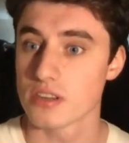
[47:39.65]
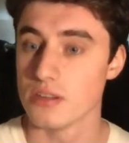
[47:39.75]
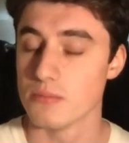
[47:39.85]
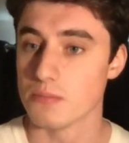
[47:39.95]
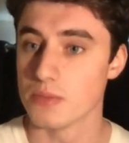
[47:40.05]
It
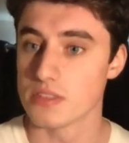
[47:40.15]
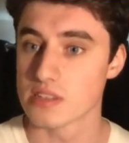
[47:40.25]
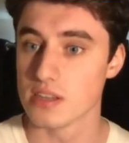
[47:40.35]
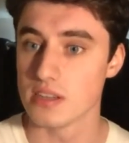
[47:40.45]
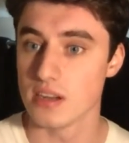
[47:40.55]
might be
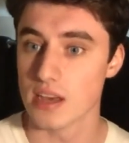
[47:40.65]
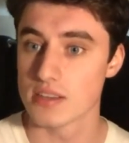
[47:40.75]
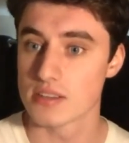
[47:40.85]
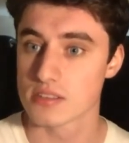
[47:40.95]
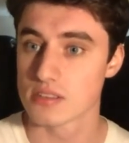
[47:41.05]
slightly
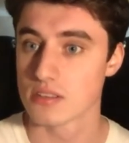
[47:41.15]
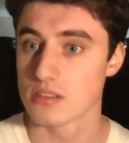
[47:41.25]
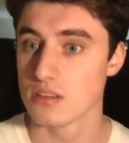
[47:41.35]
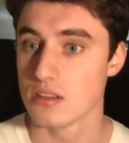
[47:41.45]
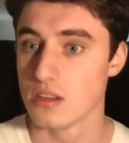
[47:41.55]
less.
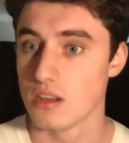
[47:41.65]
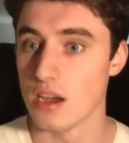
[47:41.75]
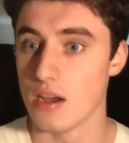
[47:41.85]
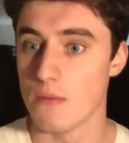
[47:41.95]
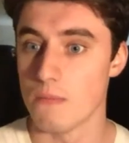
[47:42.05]

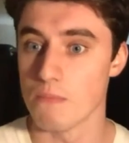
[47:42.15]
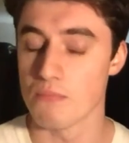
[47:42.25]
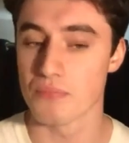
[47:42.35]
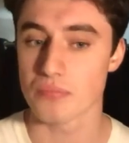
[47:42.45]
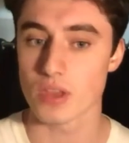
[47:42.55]
Um,
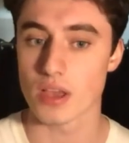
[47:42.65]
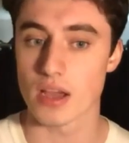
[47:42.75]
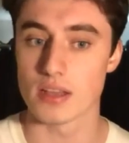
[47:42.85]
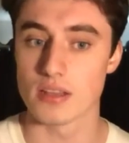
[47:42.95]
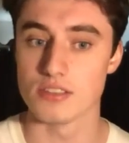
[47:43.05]

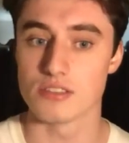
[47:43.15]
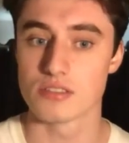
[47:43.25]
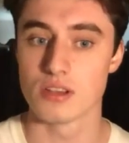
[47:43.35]
and